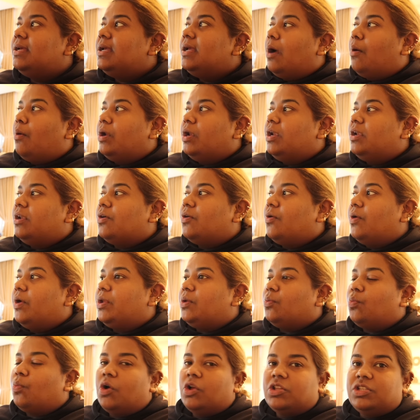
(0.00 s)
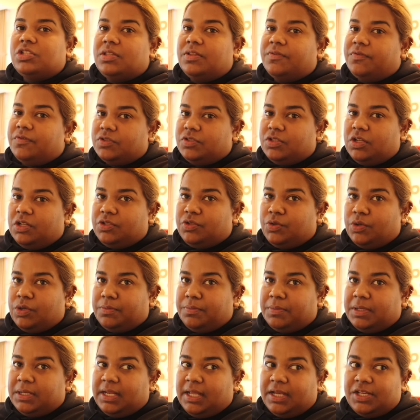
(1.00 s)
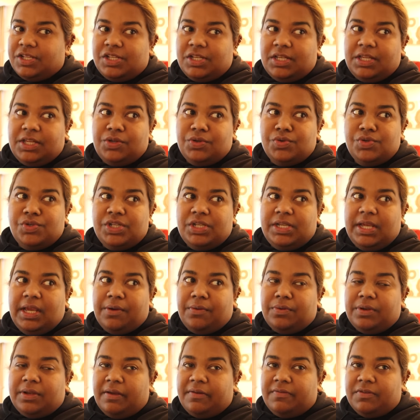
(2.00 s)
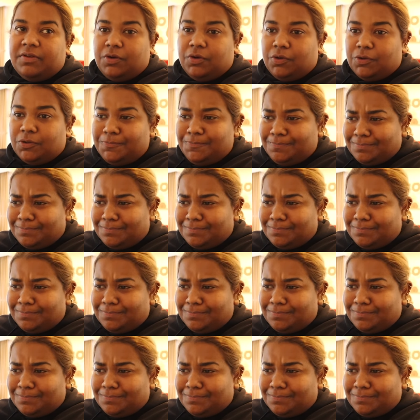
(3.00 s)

I wanted to go and watch the futsal tournament actually. Usually I will never go.